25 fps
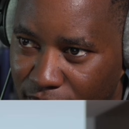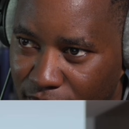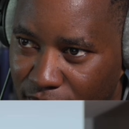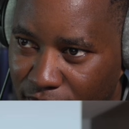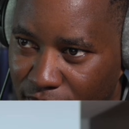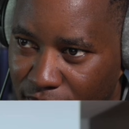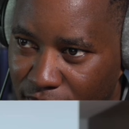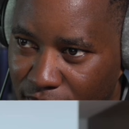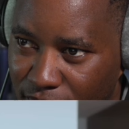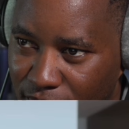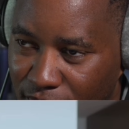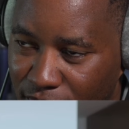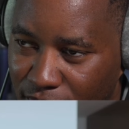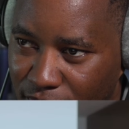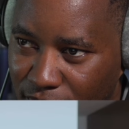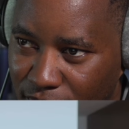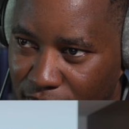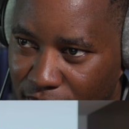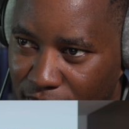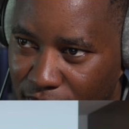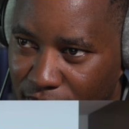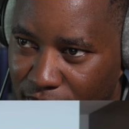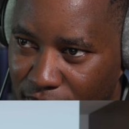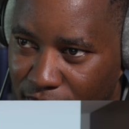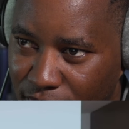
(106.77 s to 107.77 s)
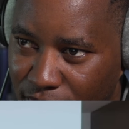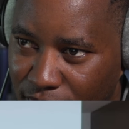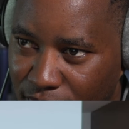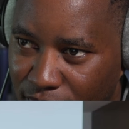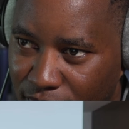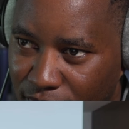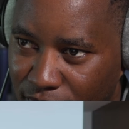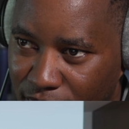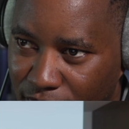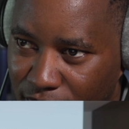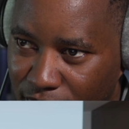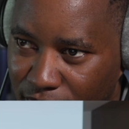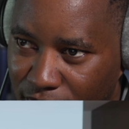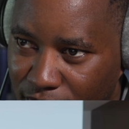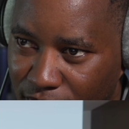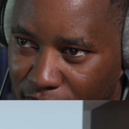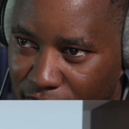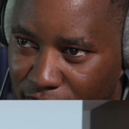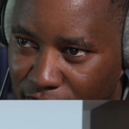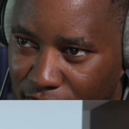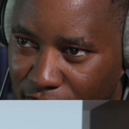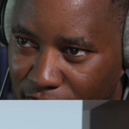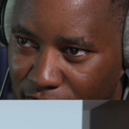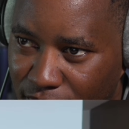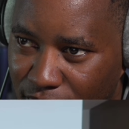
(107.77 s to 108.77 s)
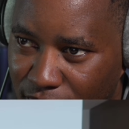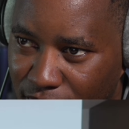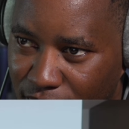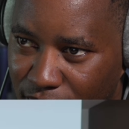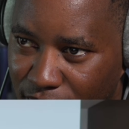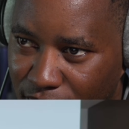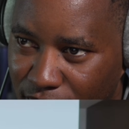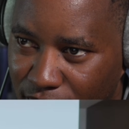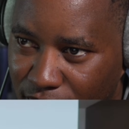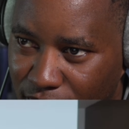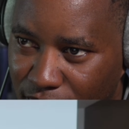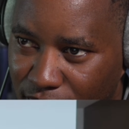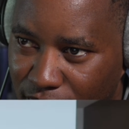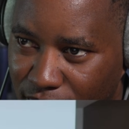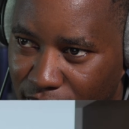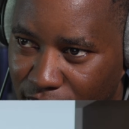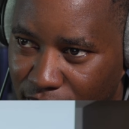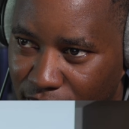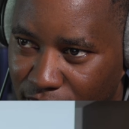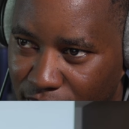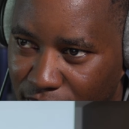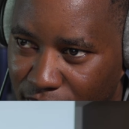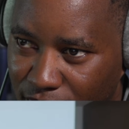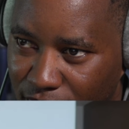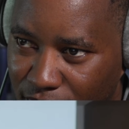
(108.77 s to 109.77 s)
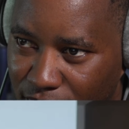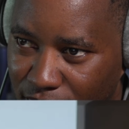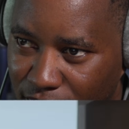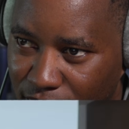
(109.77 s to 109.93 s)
[no speech]